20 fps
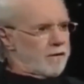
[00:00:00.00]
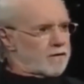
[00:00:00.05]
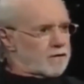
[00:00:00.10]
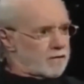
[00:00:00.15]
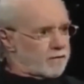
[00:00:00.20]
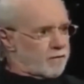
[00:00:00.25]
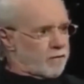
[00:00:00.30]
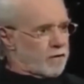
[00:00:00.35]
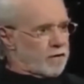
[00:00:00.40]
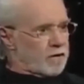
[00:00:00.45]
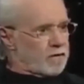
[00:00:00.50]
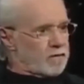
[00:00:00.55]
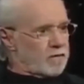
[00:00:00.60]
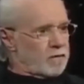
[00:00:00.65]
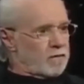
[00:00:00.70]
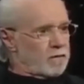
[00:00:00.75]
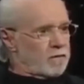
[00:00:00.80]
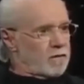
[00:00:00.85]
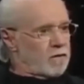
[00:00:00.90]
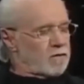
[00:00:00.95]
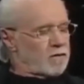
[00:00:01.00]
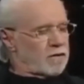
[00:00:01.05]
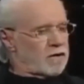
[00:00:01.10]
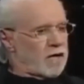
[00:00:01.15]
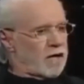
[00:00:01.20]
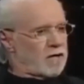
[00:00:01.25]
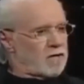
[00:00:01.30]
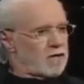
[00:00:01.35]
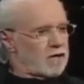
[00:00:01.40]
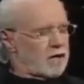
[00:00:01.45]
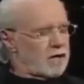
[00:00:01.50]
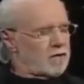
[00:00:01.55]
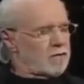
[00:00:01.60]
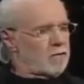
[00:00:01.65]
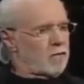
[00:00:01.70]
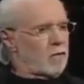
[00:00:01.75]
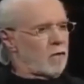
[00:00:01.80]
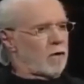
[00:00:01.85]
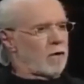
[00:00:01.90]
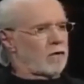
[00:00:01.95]
to fix the freaks. These are the
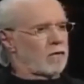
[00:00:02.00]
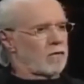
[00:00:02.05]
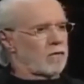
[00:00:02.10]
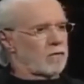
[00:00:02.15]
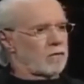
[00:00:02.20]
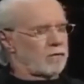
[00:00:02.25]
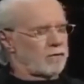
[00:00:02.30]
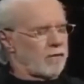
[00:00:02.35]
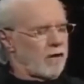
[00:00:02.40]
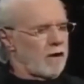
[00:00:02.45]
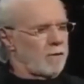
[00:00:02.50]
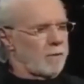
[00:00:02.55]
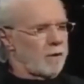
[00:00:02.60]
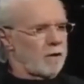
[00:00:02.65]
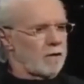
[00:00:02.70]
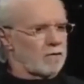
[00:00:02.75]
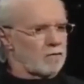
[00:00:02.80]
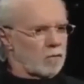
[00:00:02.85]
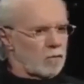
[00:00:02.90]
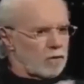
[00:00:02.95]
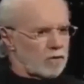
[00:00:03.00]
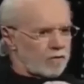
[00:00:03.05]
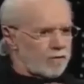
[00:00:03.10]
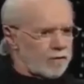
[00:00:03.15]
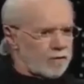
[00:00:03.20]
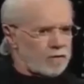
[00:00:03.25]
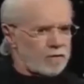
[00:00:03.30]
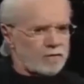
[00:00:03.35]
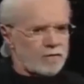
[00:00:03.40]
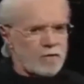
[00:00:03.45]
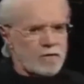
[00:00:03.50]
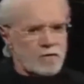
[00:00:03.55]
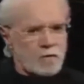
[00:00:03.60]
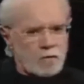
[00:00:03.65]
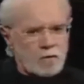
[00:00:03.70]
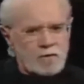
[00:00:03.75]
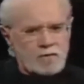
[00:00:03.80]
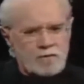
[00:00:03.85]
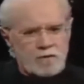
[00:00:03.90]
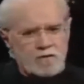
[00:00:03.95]
ACLU lawyers, environmentalists. Well, let's fix the freaks.
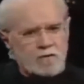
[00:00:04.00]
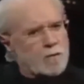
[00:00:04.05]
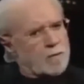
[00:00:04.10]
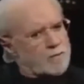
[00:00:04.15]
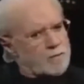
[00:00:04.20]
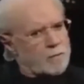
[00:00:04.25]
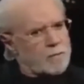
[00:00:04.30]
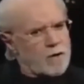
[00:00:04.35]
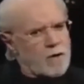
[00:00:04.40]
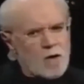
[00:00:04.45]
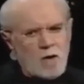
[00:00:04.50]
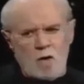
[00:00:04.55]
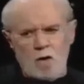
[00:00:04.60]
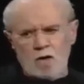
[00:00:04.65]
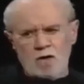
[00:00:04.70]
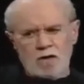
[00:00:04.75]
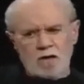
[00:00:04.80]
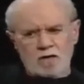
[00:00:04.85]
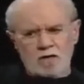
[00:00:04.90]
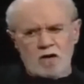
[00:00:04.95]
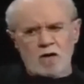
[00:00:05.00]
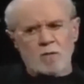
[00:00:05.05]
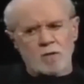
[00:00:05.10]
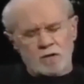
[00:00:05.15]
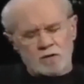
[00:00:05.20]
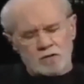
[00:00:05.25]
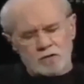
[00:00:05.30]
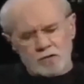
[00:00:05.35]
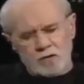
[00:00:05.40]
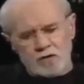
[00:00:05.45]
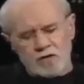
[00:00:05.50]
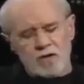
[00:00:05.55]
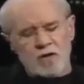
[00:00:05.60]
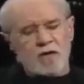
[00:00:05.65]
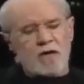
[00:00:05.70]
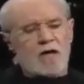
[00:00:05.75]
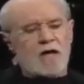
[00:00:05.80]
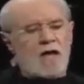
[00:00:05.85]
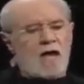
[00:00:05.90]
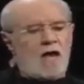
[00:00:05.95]
We're going to fix them up. Oh, isn't that terrible? Let's do this.
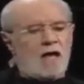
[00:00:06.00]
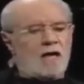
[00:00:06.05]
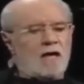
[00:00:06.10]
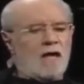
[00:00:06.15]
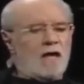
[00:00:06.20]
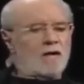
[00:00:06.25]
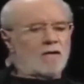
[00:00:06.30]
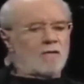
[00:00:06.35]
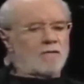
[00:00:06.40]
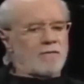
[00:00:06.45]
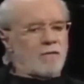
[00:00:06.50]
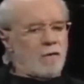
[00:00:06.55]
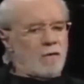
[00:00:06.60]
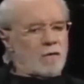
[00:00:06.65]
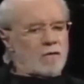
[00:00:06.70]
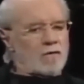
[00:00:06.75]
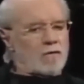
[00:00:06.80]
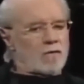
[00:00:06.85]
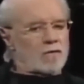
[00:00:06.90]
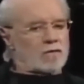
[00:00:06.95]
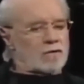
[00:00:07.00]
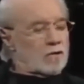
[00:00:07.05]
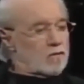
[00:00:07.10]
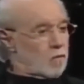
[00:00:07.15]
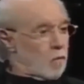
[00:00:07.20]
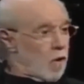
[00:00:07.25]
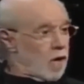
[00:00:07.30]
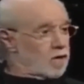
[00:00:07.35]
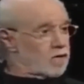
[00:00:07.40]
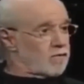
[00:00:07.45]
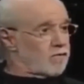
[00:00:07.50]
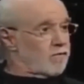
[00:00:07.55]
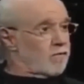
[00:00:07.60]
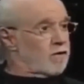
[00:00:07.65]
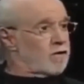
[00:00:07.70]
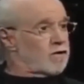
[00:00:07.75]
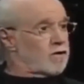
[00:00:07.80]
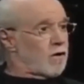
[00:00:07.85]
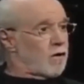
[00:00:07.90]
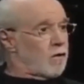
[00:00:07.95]
And then there are folks who just watch the
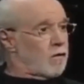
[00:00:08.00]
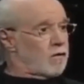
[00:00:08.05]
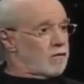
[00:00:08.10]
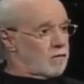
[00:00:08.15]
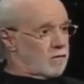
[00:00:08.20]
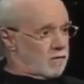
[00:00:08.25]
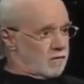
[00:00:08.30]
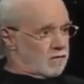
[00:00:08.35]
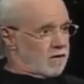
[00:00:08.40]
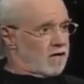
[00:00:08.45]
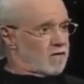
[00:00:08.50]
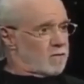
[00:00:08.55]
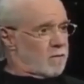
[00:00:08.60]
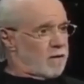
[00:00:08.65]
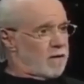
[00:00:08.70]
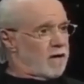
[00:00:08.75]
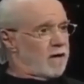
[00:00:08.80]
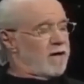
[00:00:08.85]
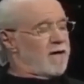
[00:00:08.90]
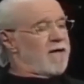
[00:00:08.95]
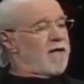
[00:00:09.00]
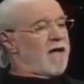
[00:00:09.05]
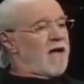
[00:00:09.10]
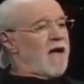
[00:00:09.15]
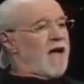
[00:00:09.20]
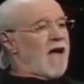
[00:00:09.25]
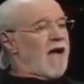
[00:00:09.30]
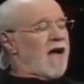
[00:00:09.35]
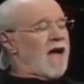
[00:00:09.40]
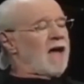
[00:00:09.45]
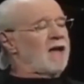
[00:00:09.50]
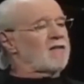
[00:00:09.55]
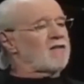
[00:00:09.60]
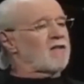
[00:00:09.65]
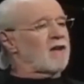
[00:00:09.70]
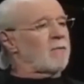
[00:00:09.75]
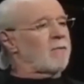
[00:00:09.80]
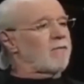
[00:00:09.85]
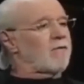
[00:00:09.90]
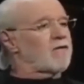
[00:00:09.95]
freak show. That's me. And
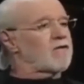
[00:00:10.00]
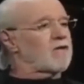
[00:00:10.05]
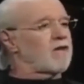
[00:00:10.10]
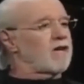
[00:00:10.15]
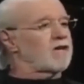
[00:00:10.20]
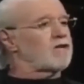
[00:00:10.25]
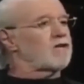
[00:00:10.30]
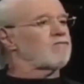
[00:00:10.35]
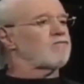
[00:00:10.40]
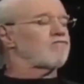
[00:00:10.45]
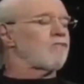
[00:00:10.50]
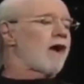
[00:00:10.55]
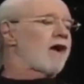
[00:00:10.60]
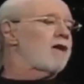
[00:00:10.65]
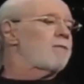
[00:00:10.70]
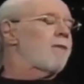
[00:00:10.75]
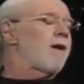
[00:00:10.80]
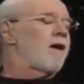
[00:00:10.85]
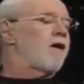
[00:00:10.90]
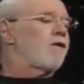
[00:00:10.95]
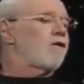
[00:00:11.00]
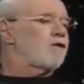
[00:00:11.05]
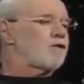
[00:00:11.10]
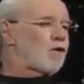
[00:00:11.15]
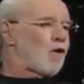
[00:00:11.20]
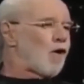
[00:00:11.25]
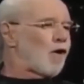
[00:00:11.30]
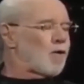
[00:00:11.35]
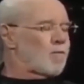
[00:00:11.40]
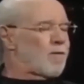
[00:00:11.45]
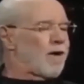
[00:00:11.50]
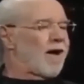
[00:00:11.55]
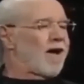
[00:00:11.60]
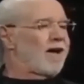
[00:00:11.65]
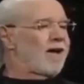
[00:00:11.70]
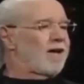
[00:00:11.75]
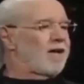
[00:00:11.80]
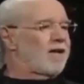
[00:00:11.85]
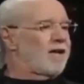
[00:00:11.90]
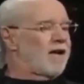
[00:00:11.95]
some of us get to write about it or talk
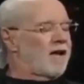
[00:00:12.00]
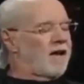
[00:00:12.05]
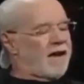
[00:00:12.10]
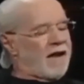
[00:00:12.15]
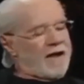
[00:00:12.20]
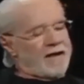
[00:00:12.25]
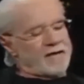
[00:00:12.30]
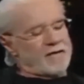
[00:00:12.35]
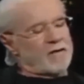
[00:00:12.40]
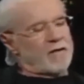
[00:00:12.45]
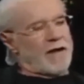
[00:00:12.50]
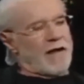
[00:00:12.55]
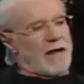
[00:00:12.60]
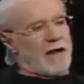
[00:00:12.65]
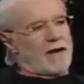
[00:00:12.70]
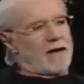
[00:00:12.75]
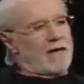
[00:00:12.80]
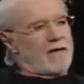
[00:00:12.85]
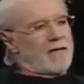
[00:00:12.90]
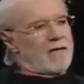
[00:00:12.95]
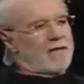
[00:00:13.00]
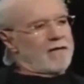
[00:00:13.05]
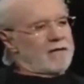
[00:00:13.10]
about it. And I do that. That's you